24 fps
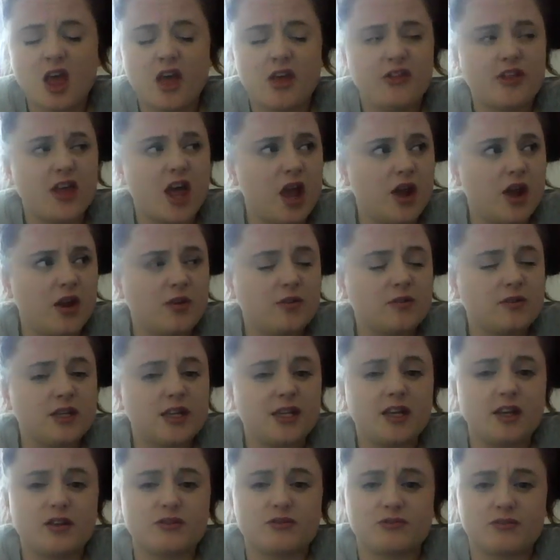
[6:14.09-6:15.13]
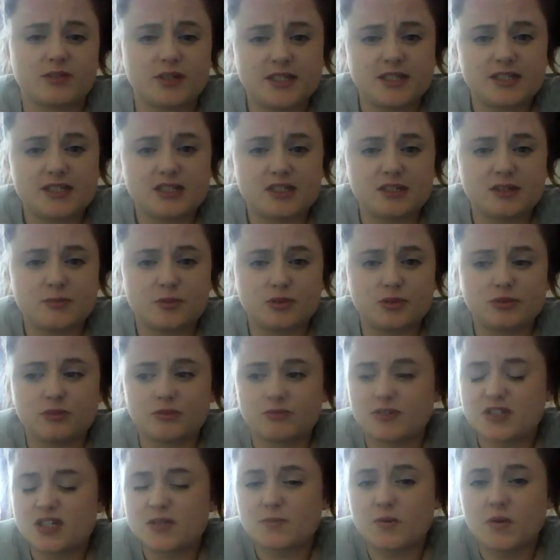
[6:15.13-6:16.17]
The only reasonable
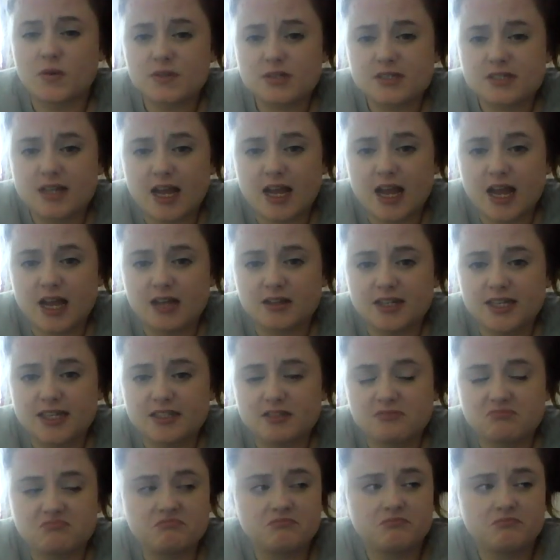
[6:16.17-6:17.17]
response to that is,